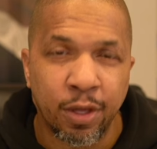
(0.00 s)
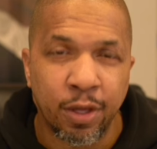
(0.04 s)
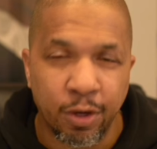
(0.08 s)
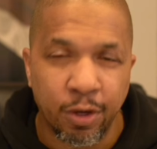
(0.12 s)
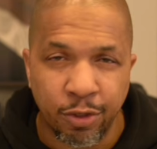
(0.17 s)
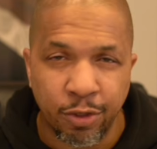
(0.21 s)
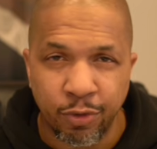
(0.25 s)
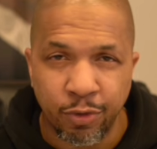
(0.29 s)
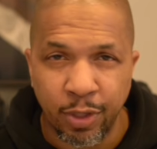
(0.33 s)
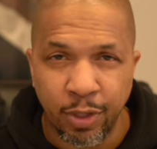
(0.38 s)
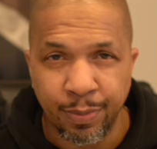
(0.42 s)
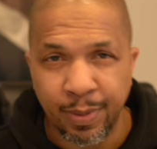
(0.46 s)
your
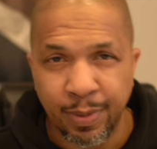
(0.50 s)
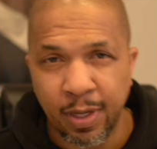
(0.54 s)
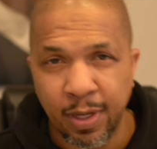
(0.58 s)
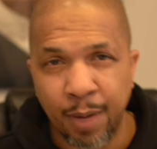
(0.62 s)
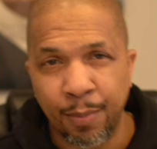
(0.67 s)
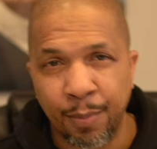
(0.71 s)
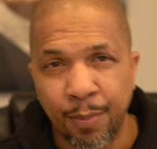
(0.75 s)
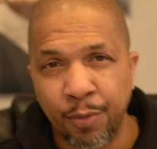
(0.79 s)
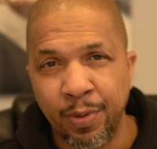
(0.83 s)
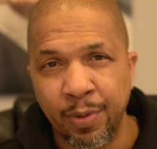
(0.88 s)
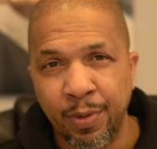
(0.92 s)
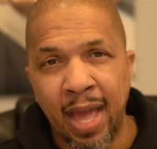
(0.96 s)
dreams
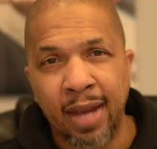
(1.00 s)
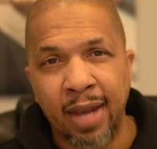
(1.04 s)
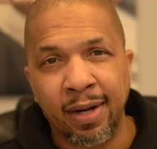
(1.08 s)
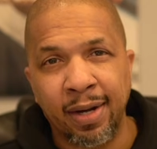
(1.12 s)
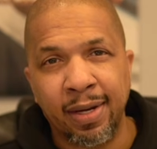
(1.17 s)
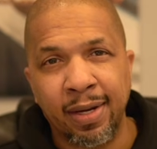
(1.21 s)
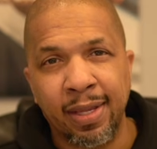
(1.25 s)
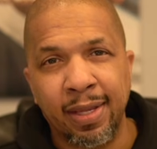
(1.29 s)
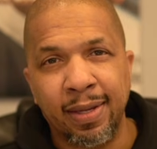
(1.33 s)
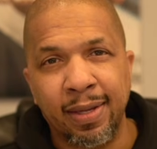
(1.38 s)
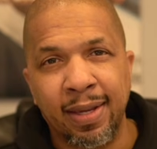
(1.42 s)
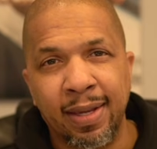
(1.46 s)
become a
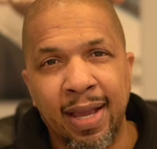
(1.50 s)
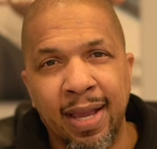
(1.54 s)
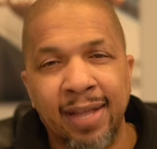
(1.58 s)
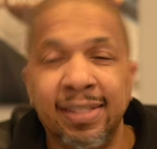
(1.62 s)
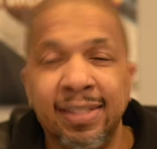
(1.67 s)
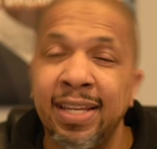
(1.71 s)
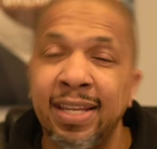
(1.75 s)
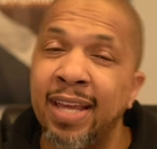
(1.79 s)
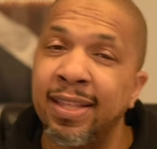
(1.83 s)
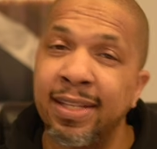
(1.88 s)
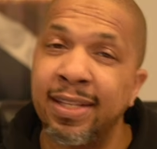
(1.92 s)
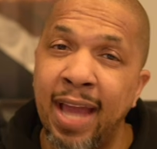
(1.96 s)
reality. I'll
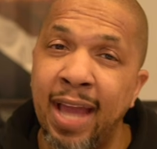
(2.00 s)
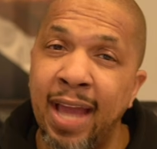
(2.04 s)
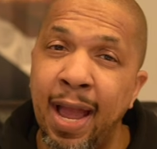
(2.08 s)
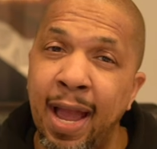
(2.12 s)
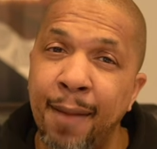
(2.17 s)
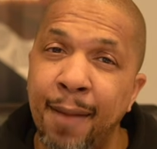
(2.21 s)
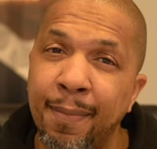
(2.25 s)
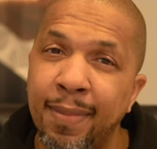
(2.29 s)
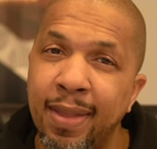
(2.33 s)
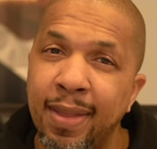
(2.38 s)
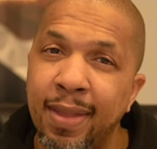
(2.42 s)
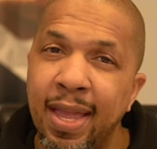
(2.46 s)
see you at the
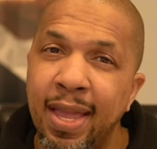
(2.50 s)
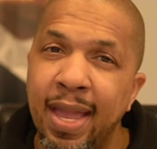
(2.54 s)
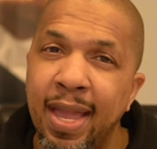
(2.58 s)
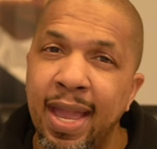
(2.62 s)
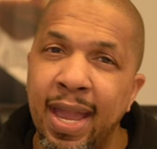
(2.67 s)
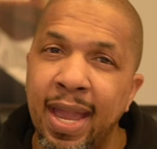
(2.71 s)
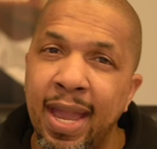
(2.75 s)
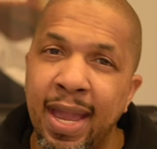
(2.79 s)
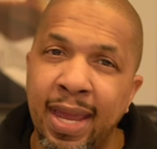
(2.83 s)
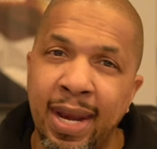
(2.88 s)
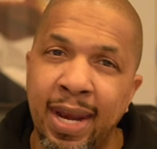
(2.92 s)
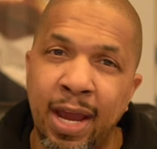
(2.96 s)
top,
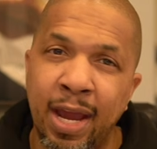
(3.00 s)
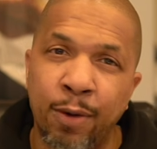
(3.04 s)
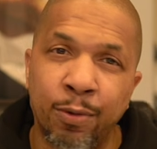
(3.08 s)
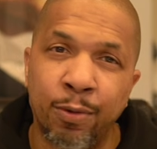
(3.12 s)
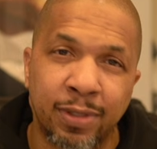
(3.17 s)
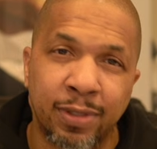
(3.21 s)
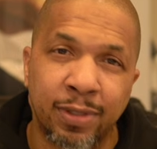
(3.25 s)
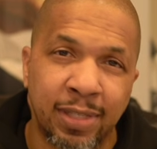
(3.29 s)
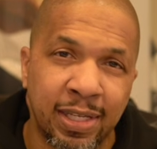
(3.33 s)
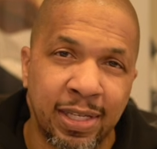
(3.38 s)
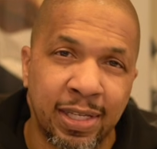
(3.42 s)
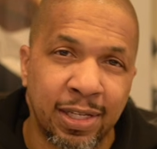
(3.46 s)
and I will
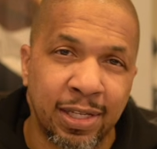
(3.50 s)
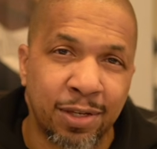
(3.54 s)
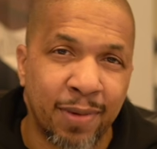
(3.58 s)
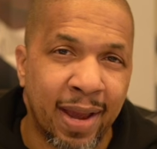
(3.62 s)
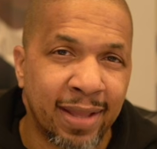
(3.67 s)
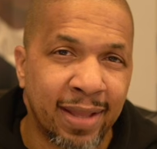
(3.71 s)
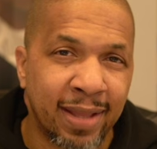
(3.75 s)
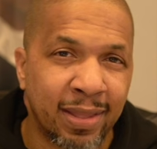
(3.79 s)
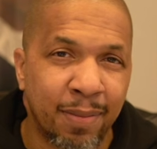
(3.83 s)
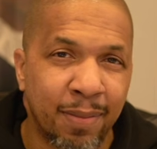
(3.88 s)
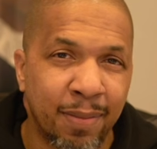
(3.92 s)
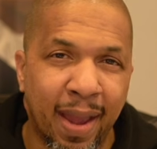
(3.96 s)
see you
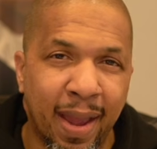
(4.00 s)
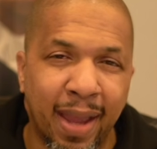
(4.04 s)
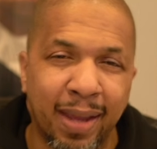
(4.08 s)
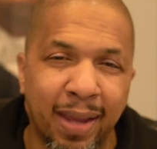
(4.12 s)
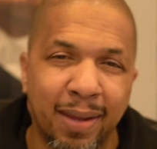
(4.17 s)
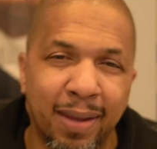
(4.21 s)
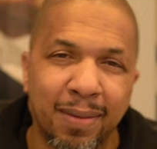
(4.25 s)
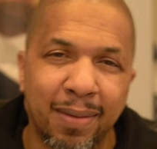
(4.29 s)
at the bank.